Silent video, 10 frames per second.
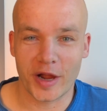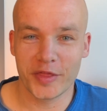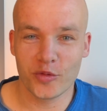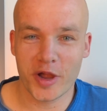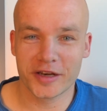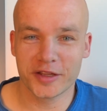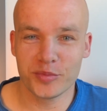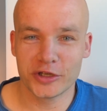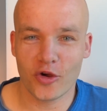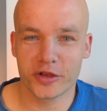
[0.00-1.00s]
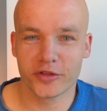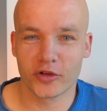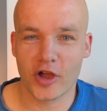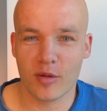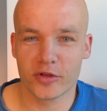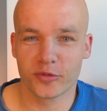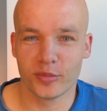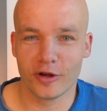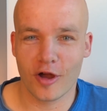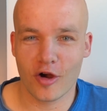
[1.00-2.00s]
By the way, let me know in the comments
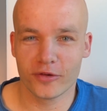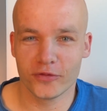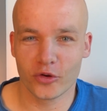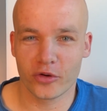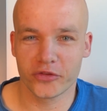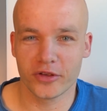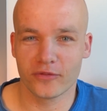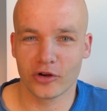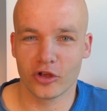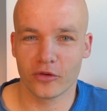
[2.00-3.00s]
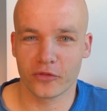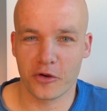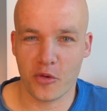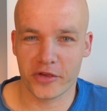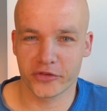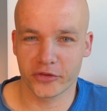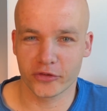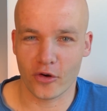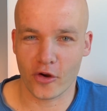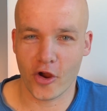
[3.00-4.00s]
below if you receive a lot of
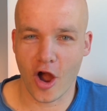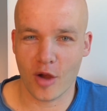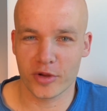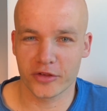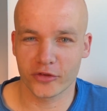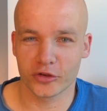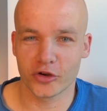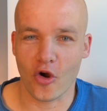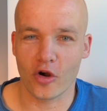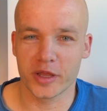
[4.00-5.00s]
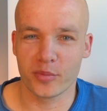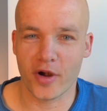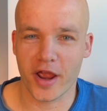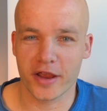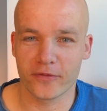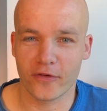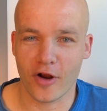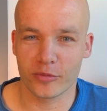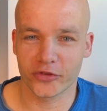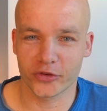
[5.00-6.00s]
questions or comments on your Libre
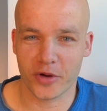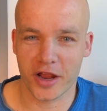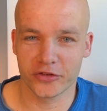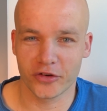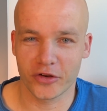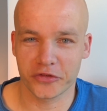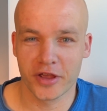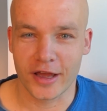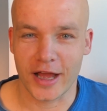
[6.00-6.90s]
from strangers.